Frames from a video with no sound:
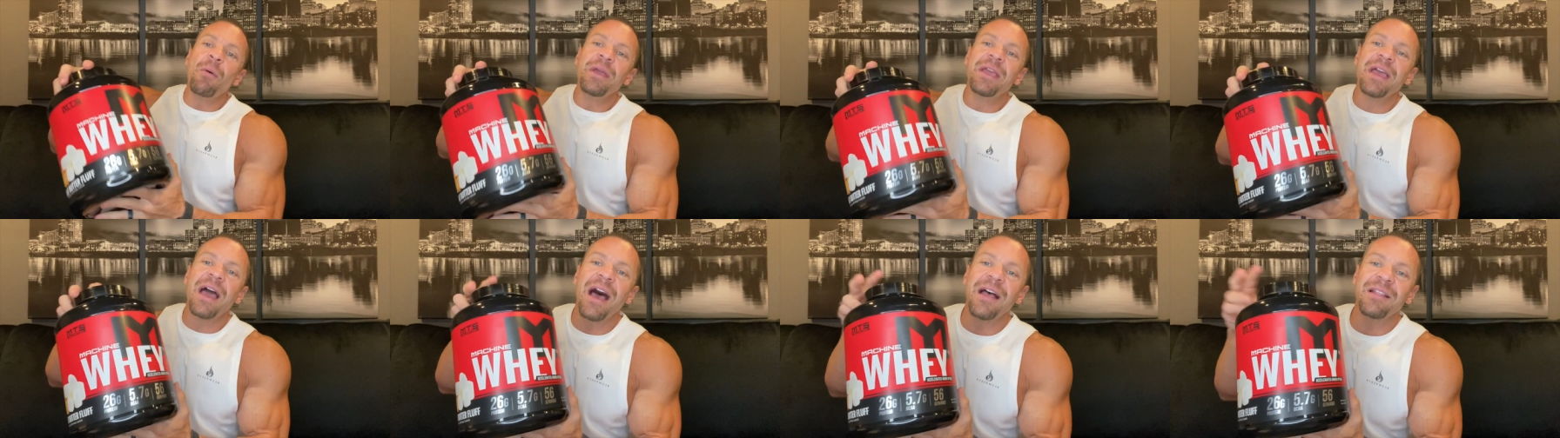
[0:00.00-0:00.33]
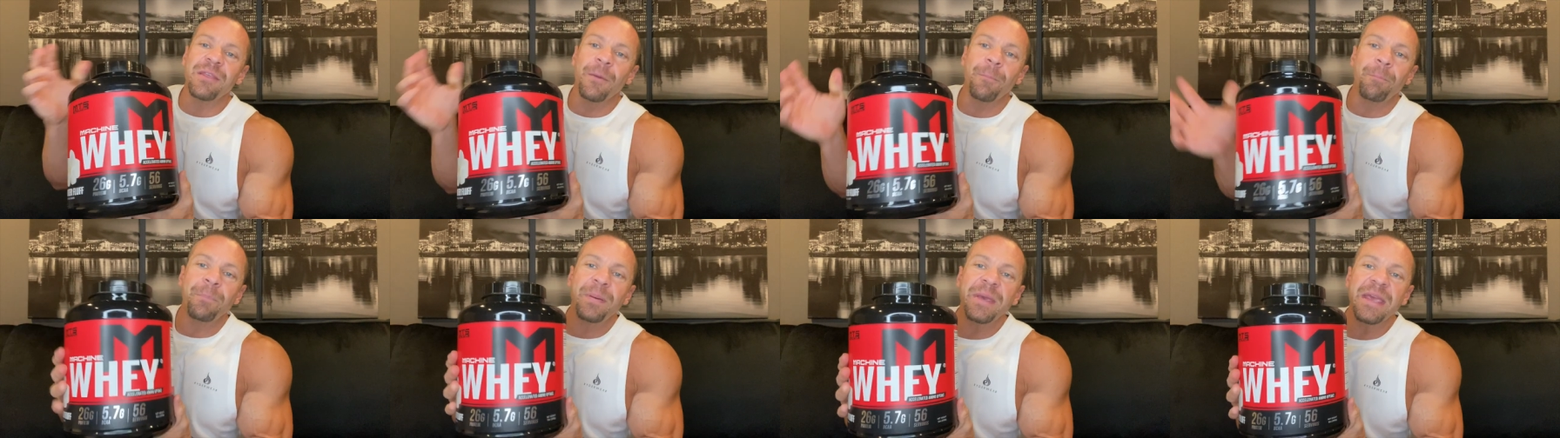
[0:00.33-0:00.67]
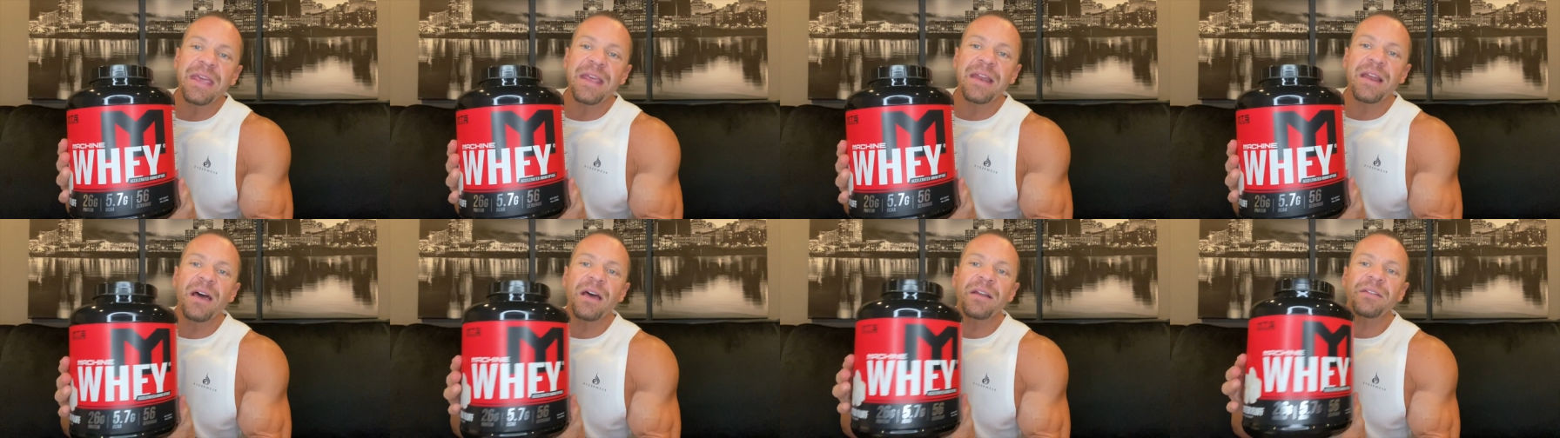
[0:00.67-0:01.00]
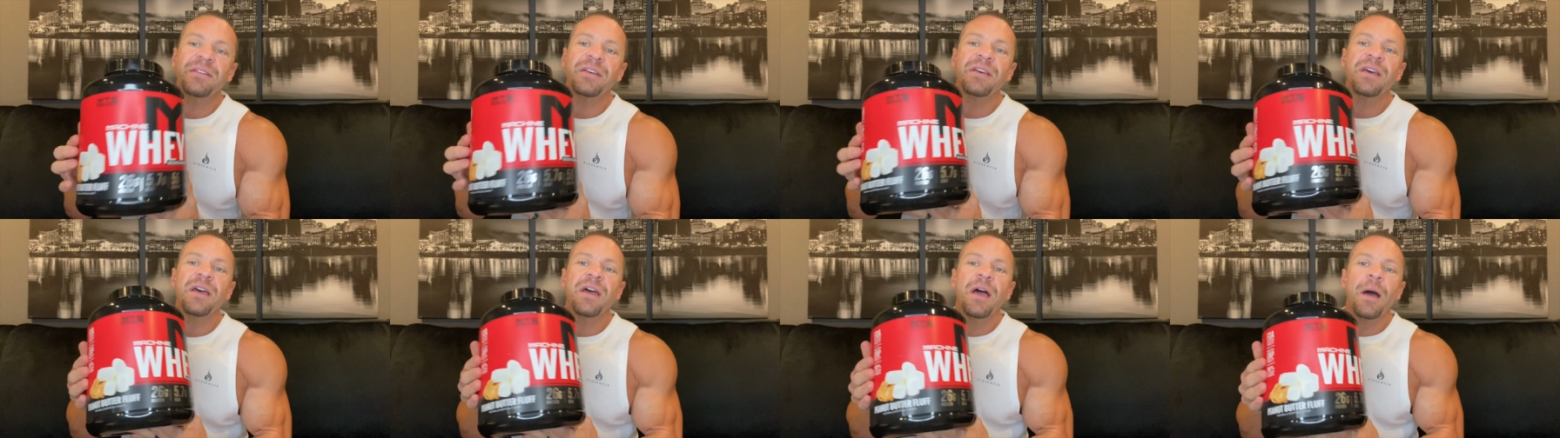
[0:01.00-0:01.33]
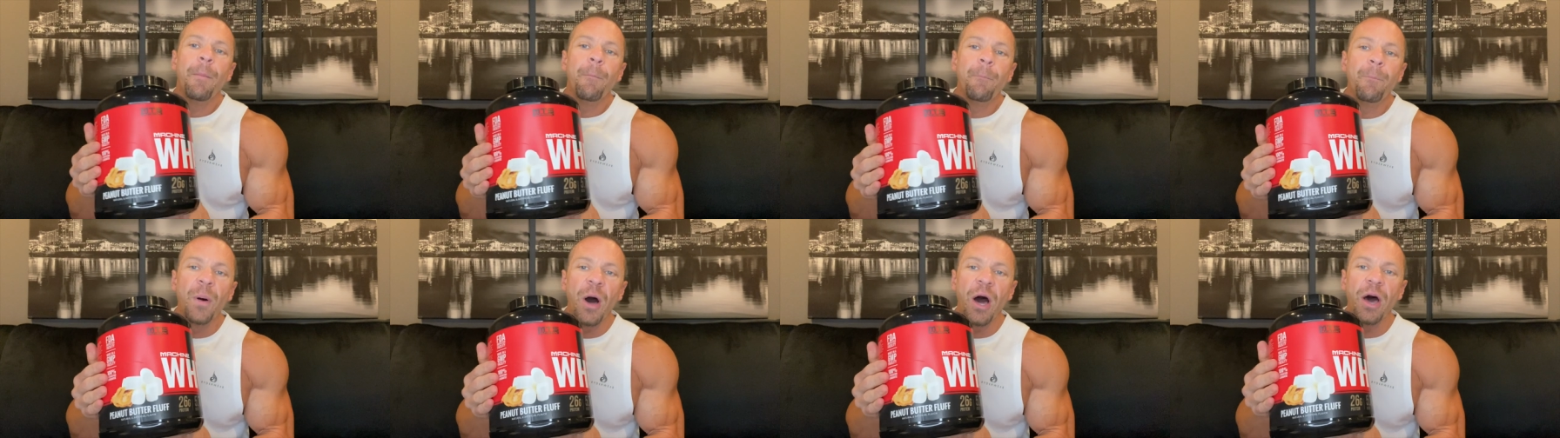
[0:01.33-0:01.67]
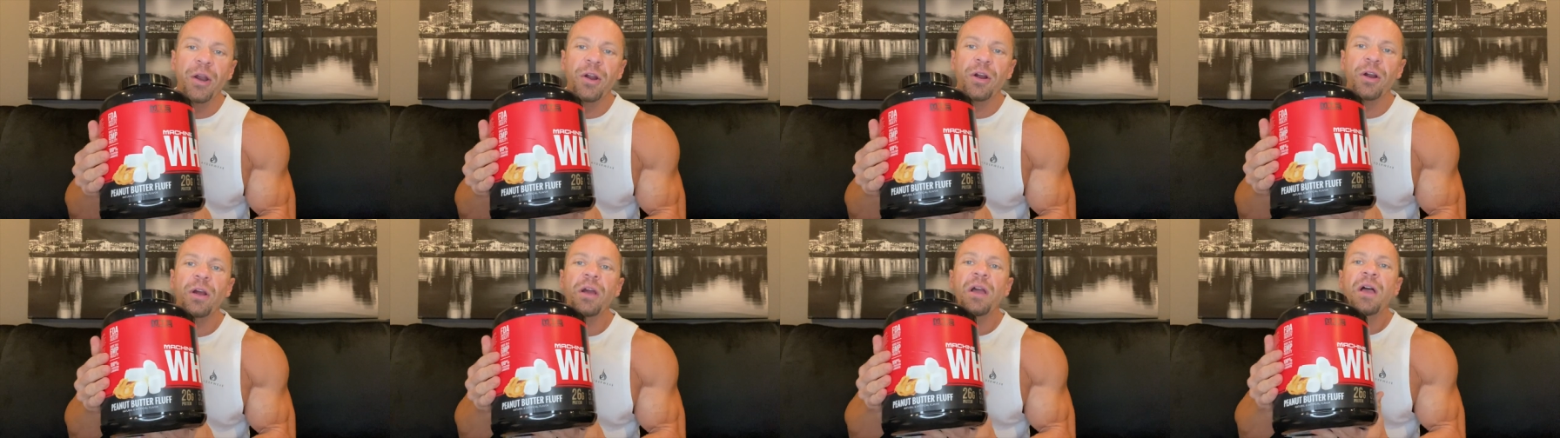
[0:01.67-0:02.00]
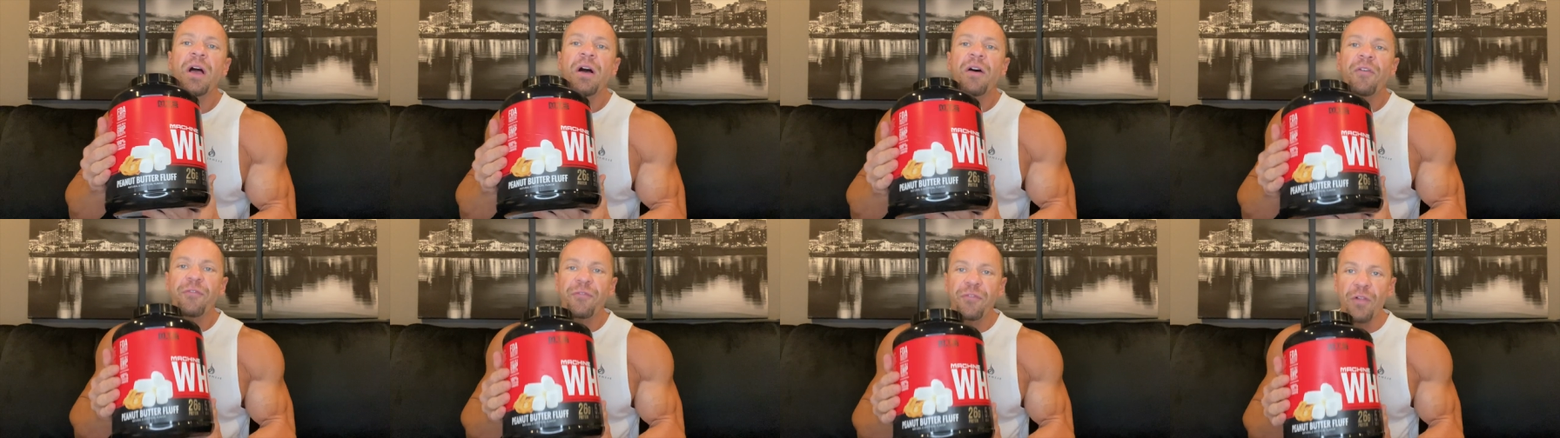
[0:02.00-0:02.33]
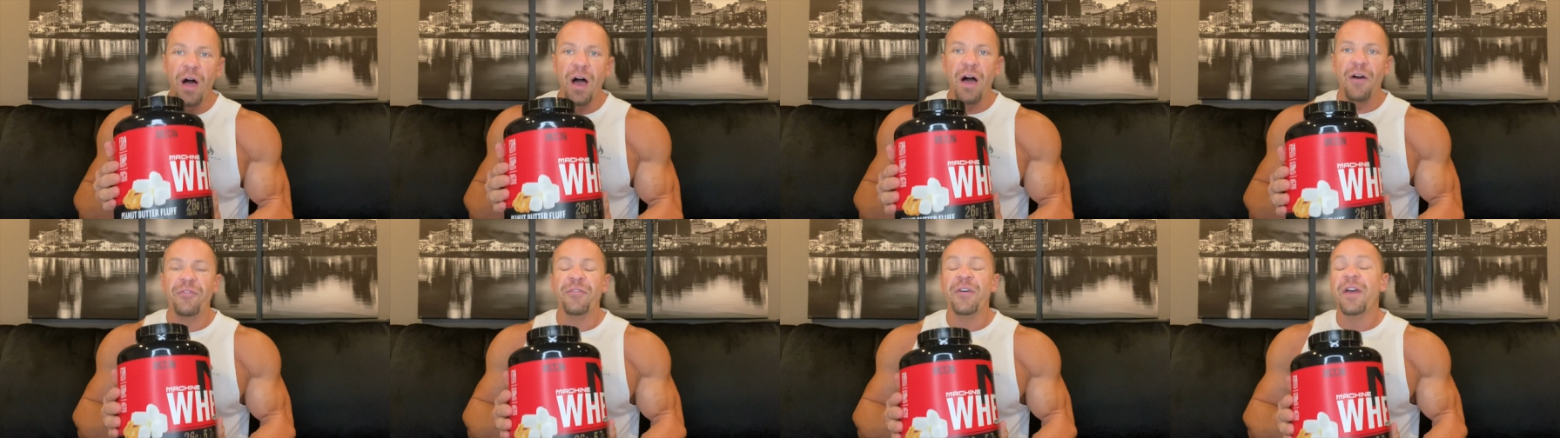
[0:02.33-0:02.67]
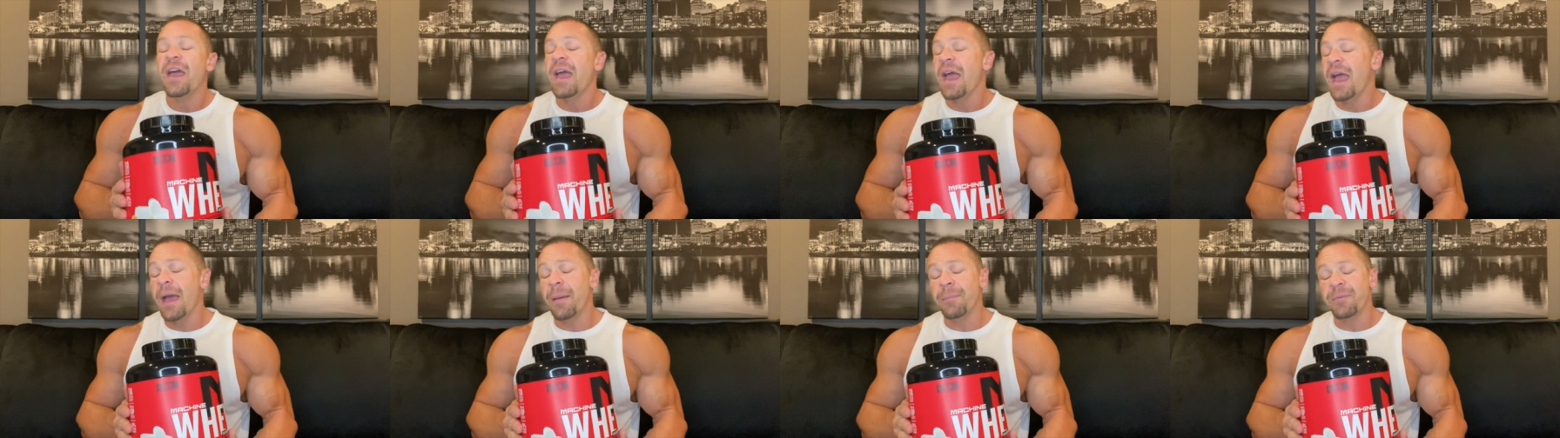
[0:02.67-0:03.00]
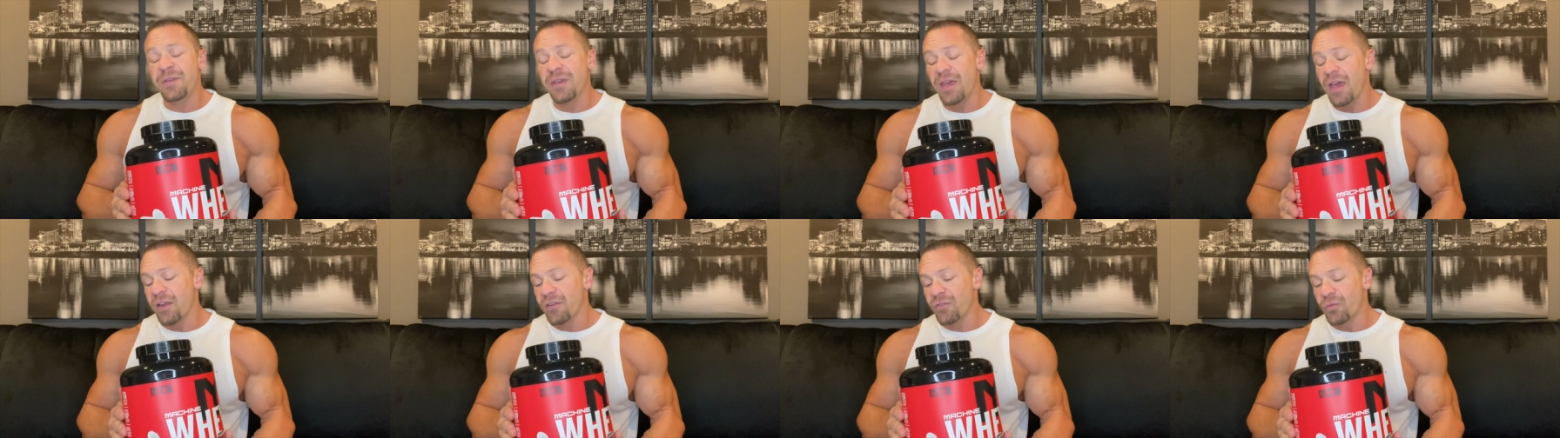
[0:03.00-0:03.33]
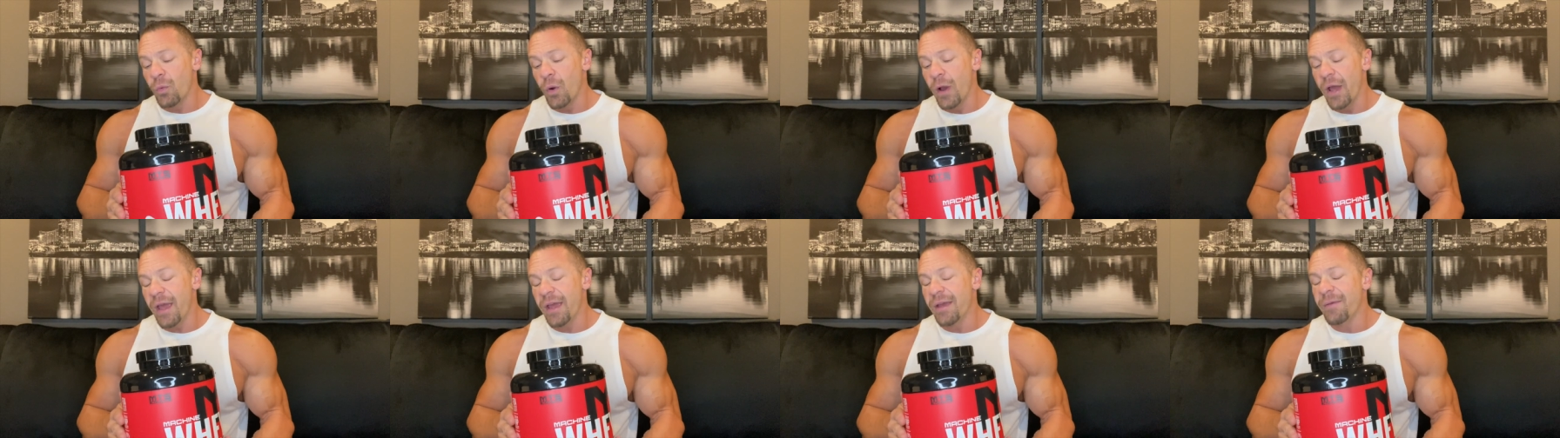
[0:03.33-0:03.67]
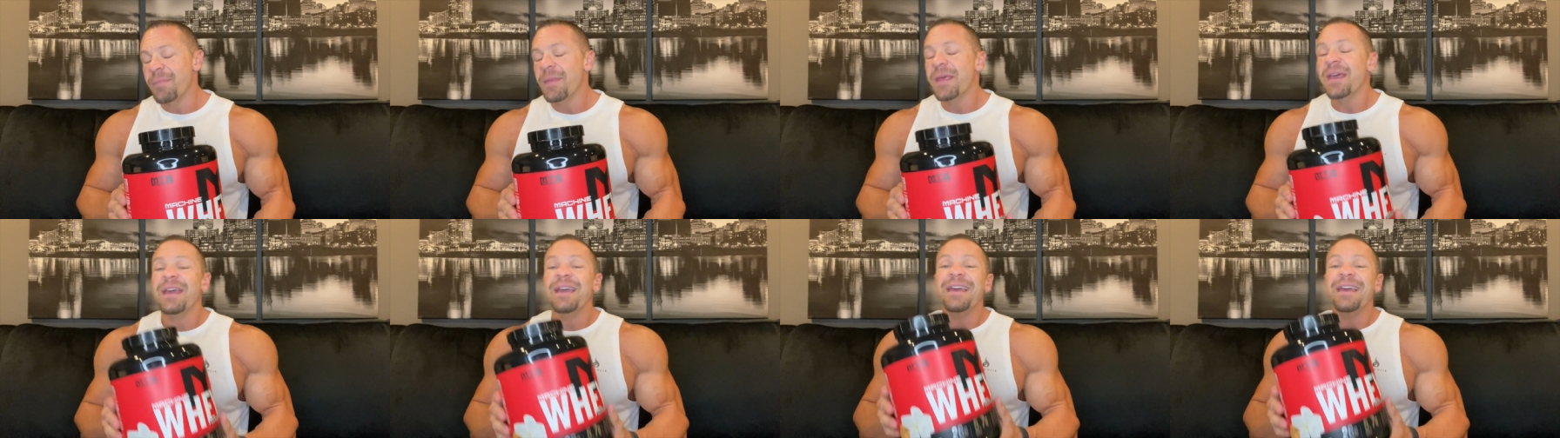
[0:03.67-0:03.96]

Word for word: we got the peanut butter fluff M T S whey.